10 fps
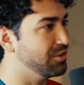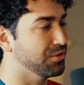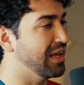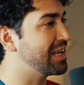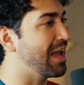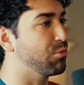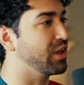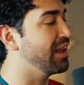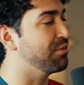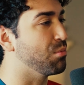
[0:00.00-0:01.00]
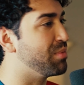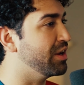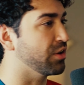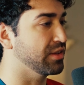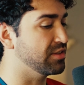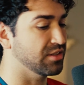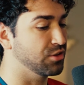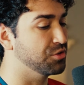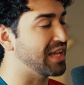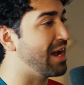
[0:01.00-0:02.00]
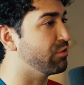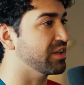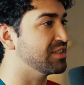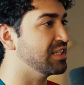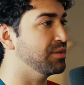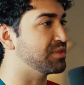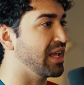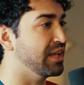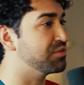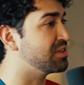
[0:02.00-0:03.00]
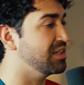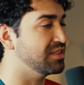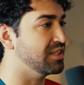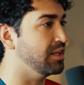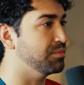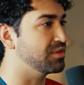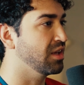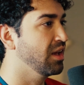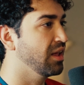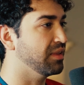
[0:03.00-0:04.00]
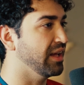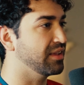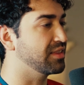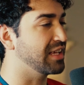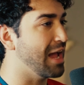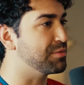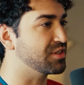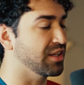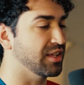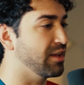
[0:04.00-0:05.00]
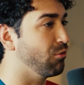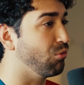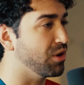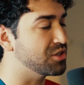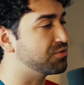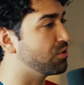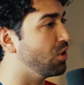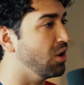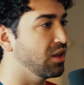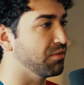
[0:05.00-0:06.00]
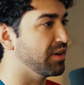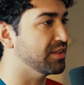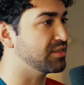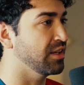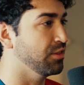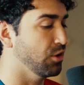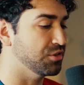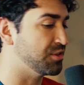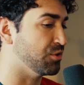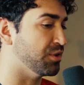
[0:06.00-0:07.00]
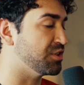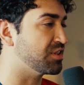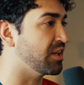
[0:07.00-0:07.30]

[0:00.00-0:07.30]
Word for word: Dude, that gap would get even bigger. This includes African teams, AFC teams. Oh, yeah. Like, the gap is going to get worse for all of us. And those two are just